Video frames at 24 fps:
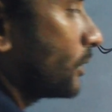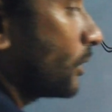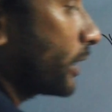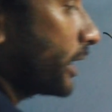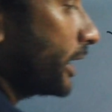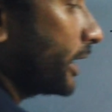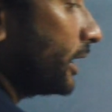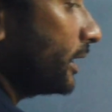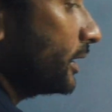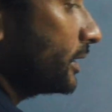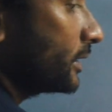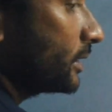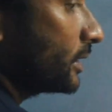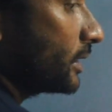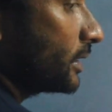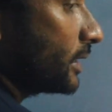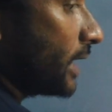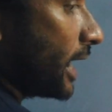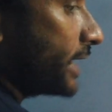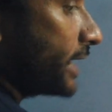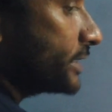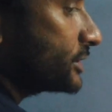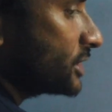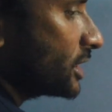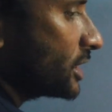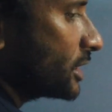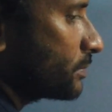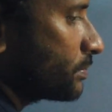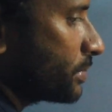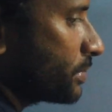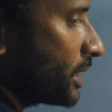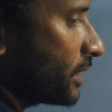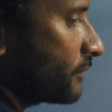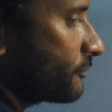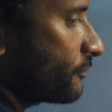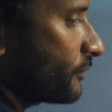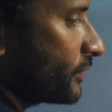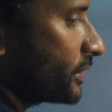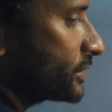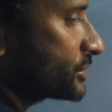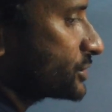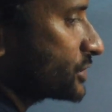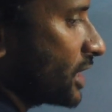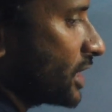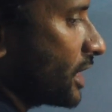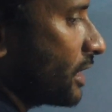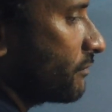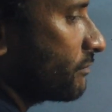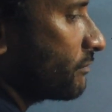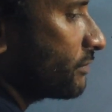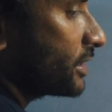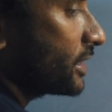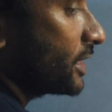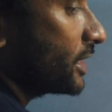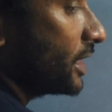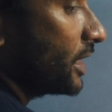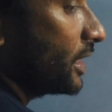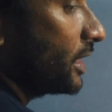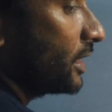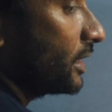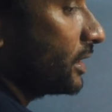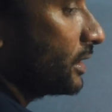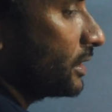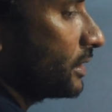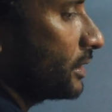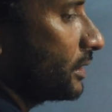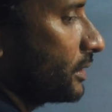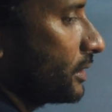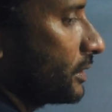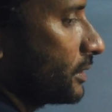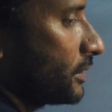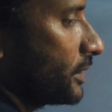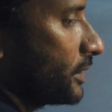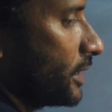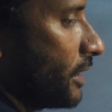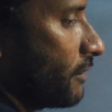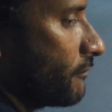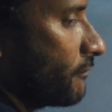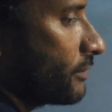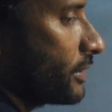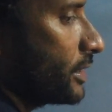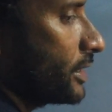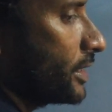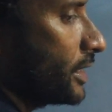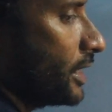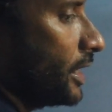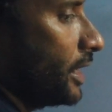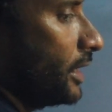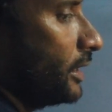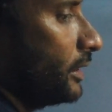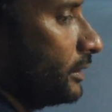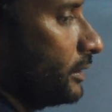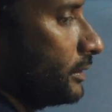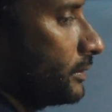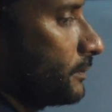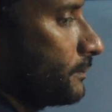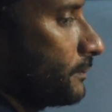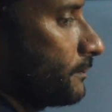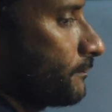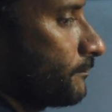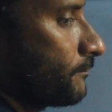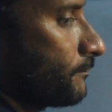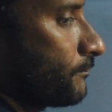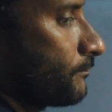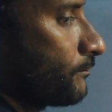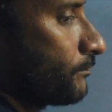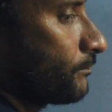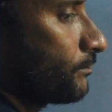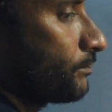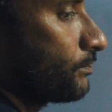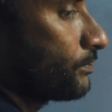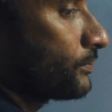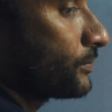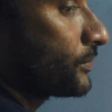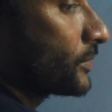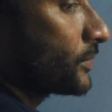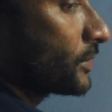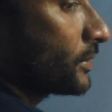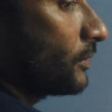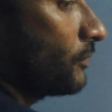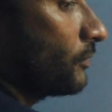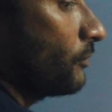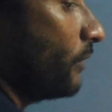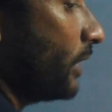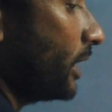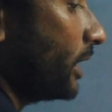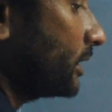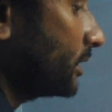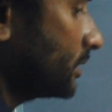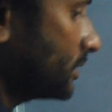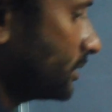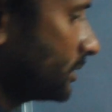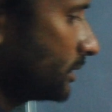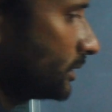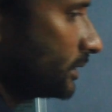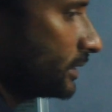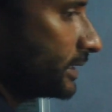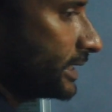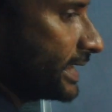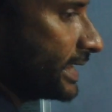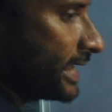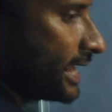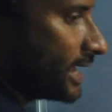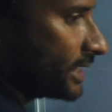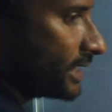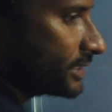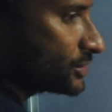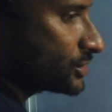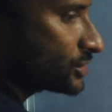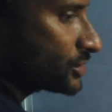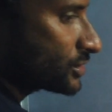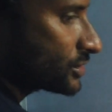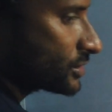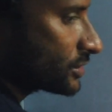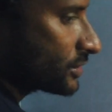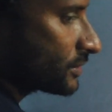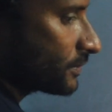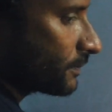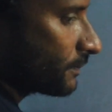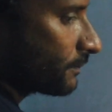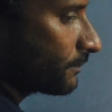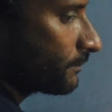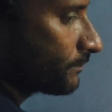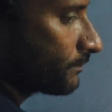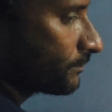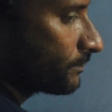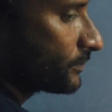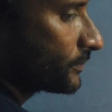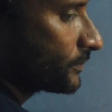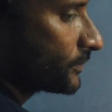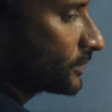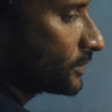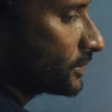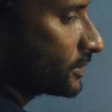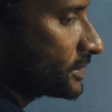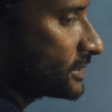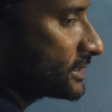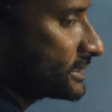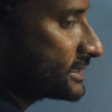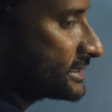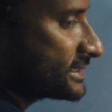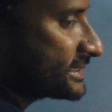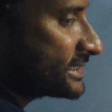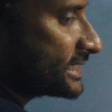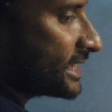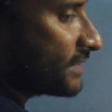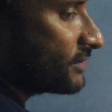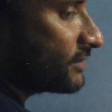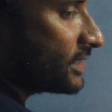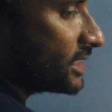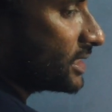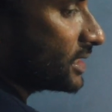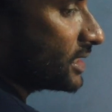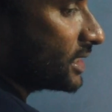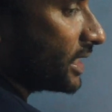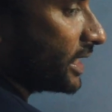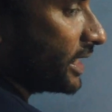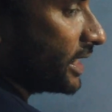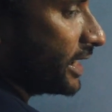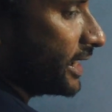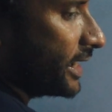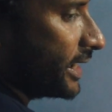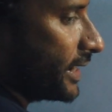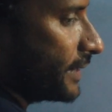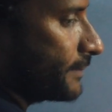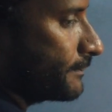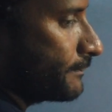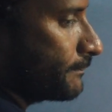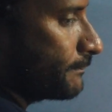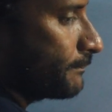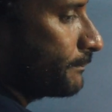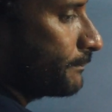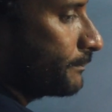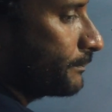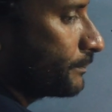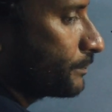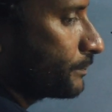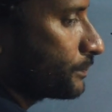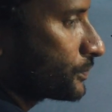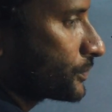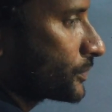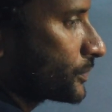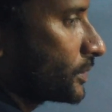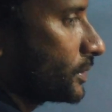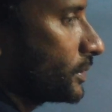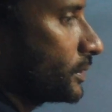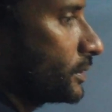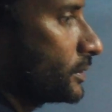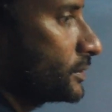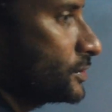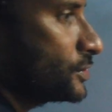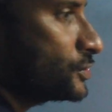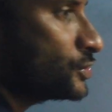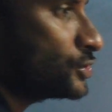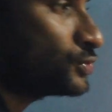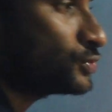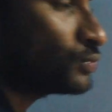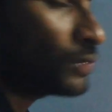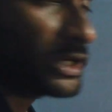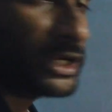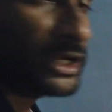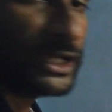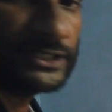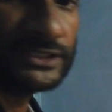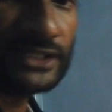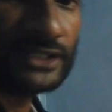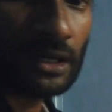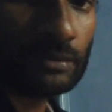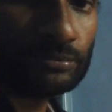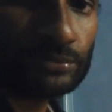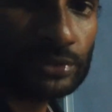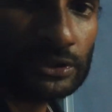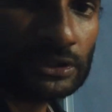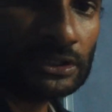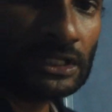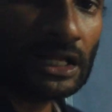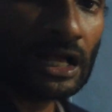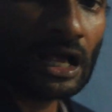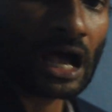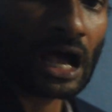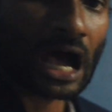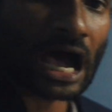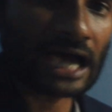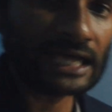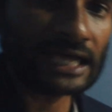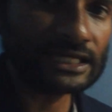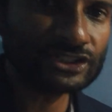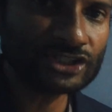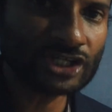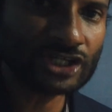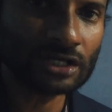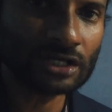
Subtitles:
Okay, I take breakfast every day. Every day. When? Yet 7 a.m. This is one example. I